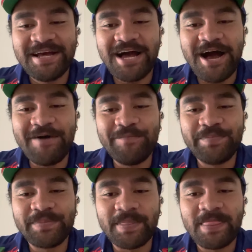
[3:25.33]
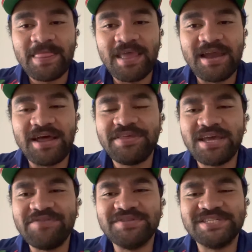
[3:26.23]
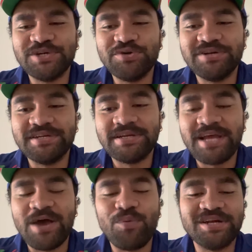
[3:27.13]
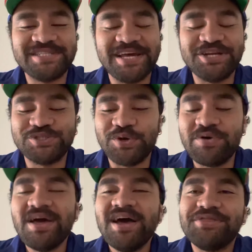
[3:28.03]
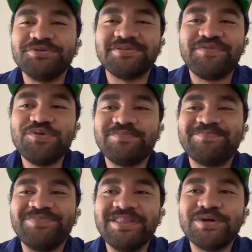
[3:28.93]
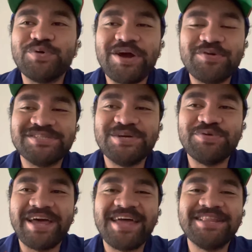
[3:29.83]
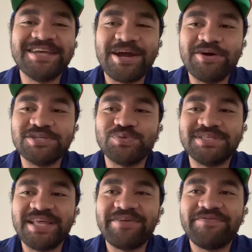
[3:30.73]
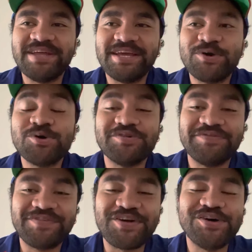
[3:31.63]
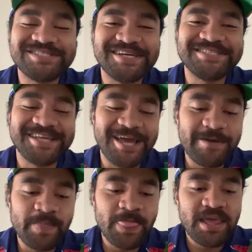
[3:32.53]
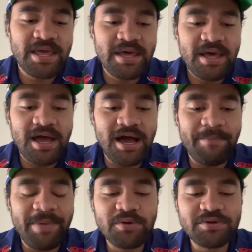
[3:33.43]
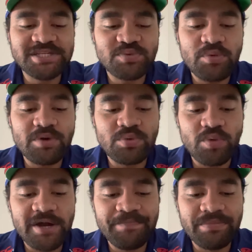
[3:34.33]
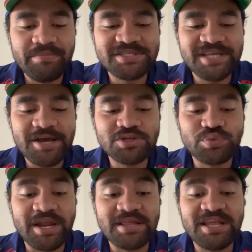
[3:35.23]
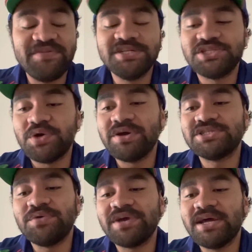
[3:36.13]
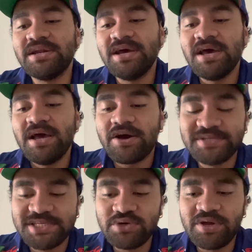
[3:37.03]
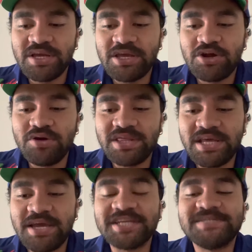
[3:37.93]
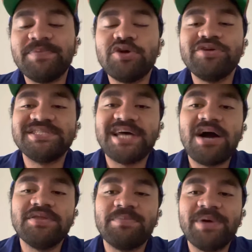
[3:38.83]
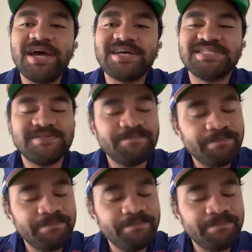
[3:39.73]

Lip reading: and I think even Sirenin at one stage. So there's a few little errors here in the handling errors, which definitely could have cost us the game. Penalties, well, we had one, missed tackles, we had 11. So again, considering, you know, the inexperience out in the backs,